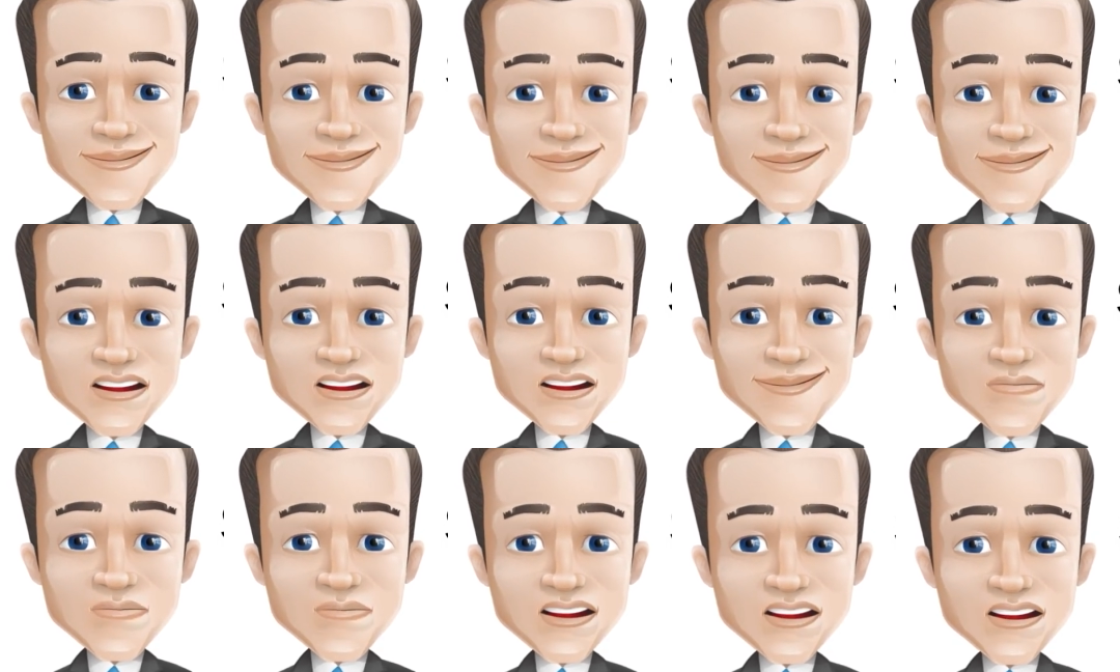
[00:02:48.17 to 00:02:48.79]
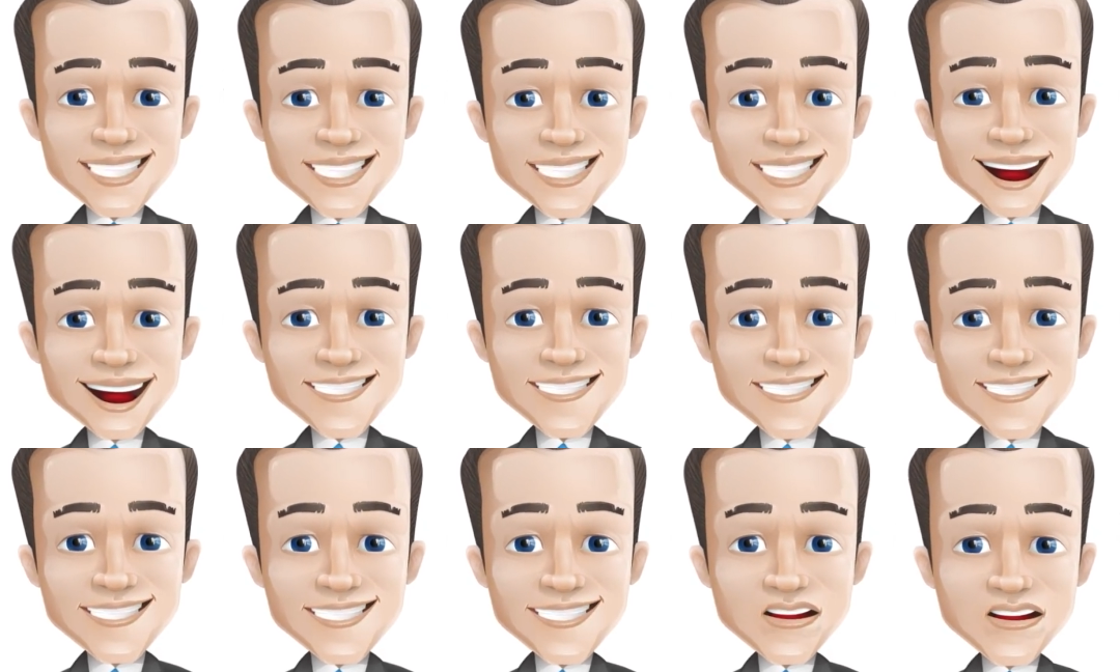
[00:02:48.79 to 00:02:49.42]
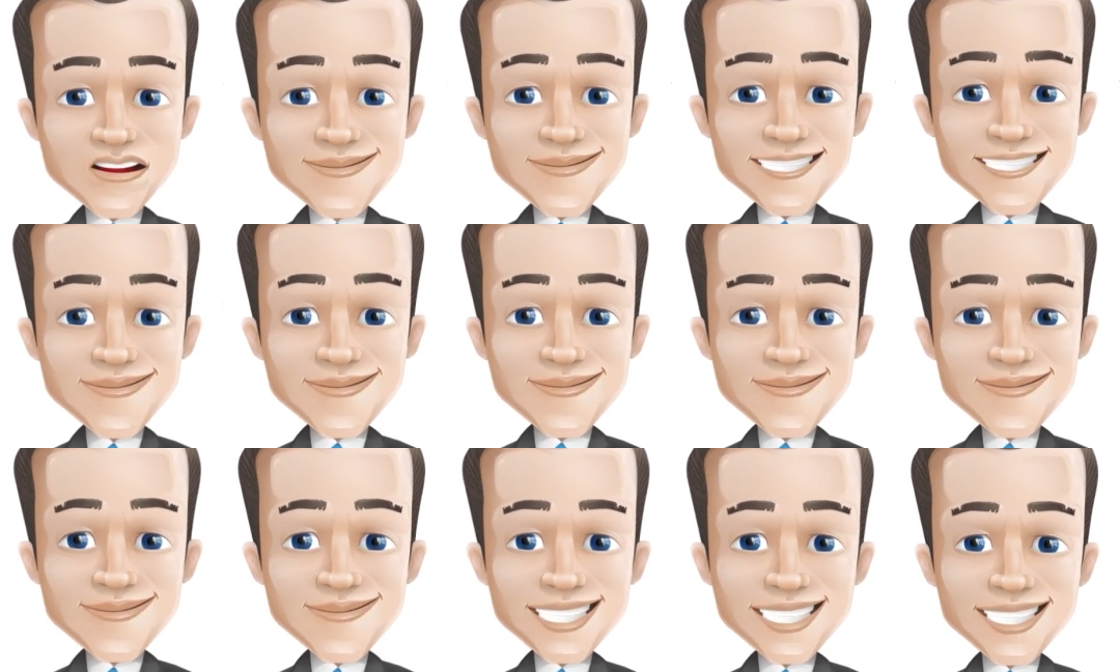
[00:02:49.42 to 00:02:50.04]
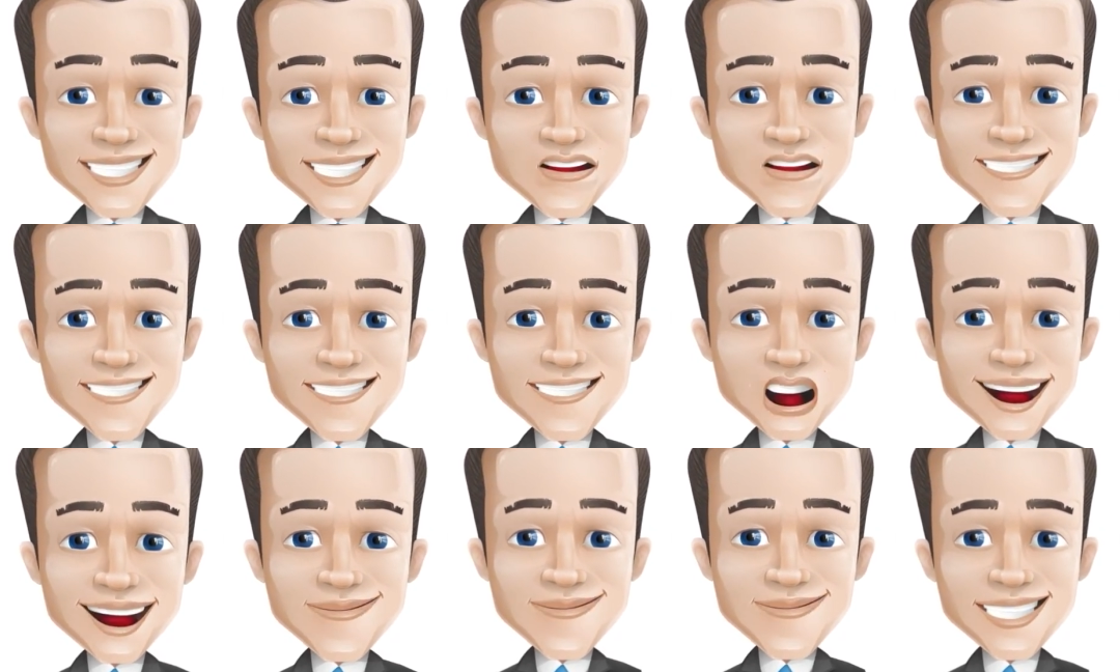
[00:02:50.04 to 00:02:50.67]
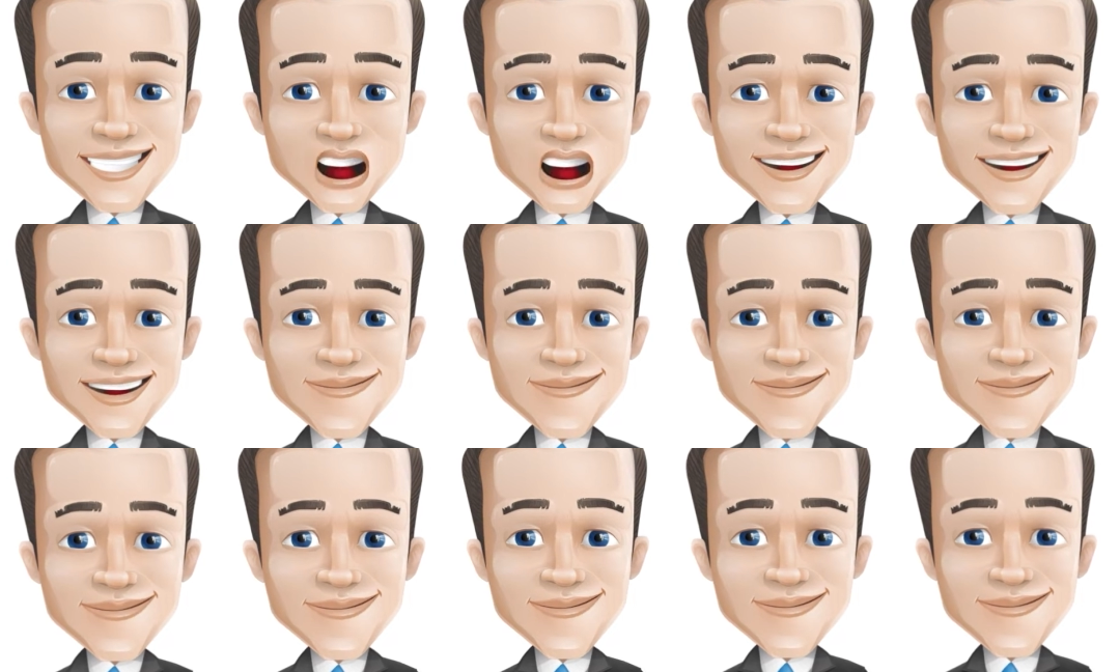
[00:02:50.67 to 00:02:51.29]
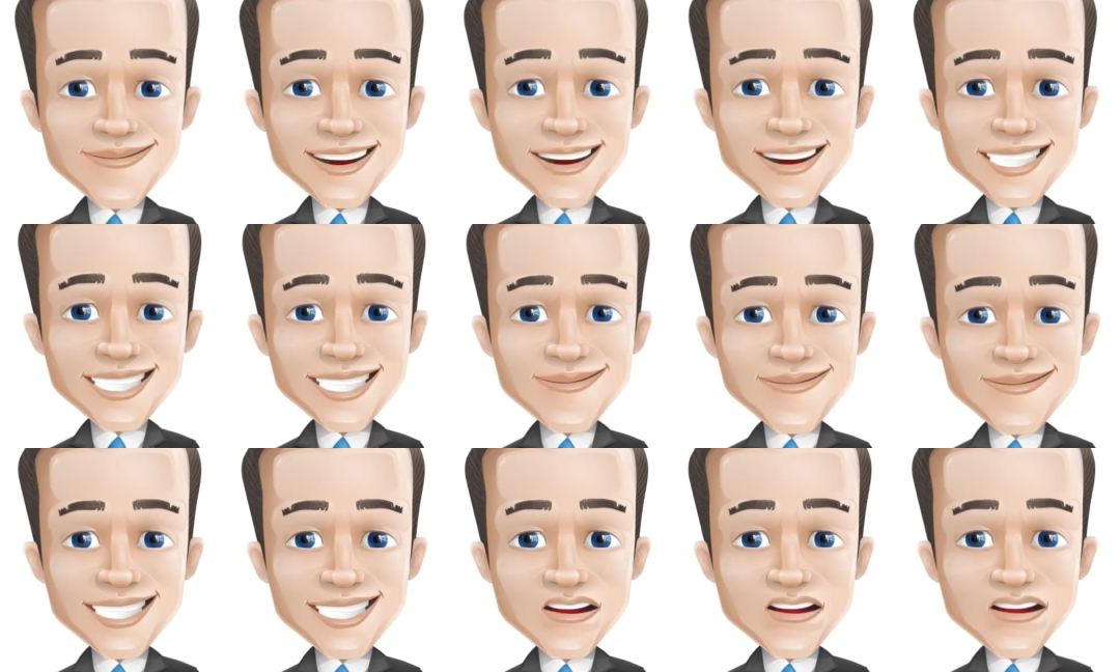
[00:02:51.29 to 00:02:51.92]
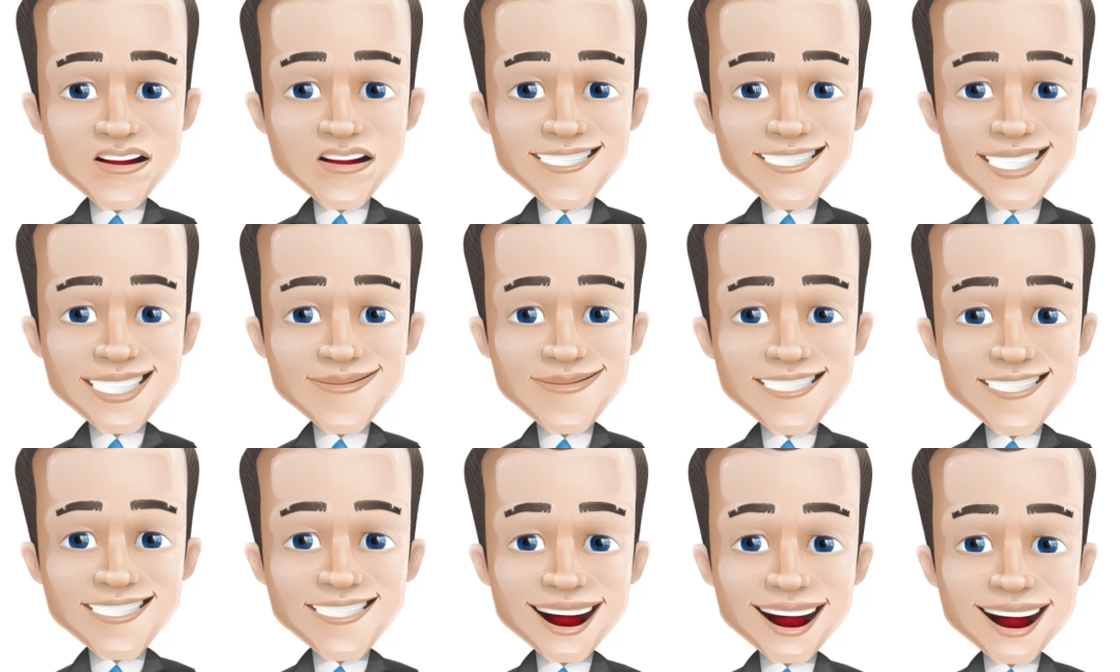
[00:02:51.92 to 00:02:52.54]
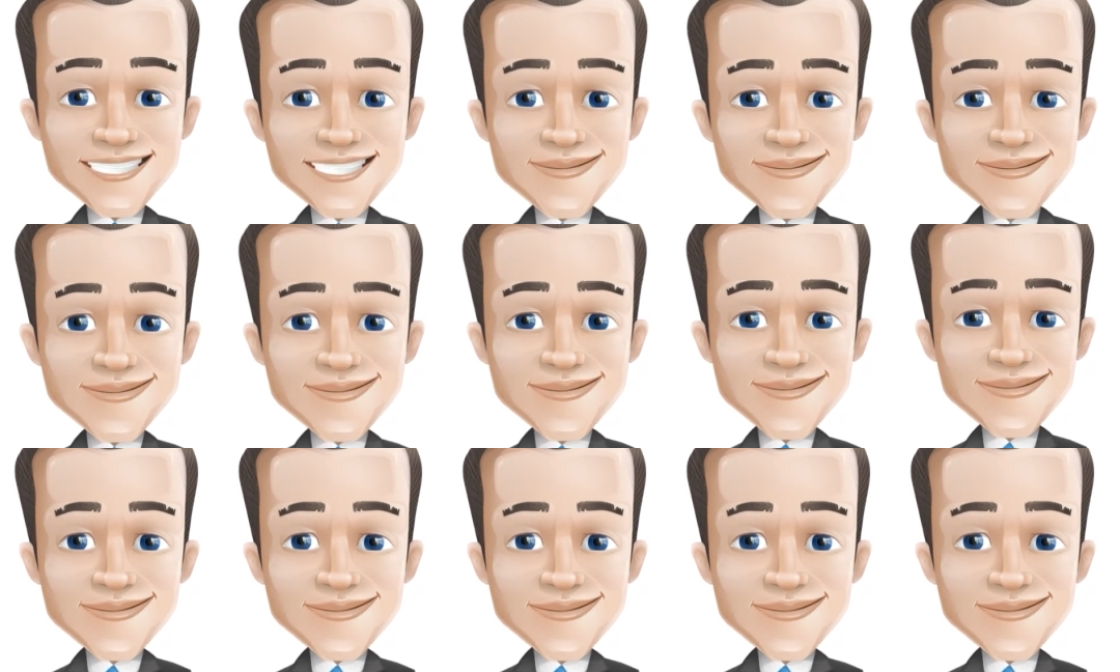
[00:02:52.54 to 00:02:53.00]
and the bull market starts, just like it did in 2020